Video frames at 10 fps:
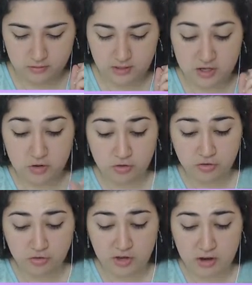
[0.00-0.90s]
He used
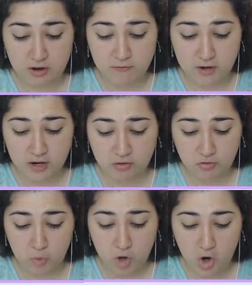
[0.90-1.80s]
Scary
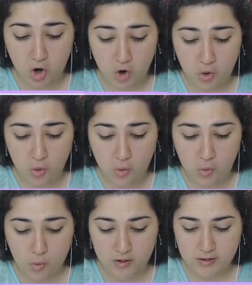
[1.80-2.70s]
Face,
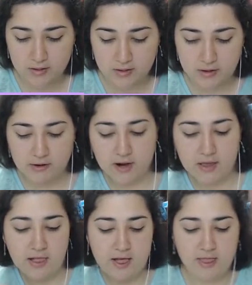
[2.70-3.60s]
woohoo!
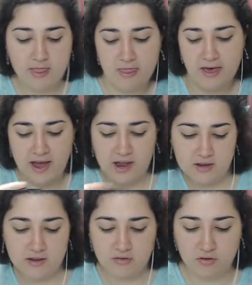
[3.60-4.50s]
Alright, that
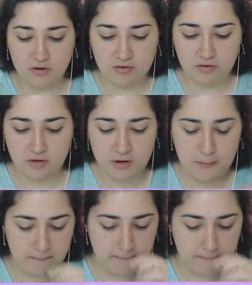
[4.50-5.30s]
is a good start.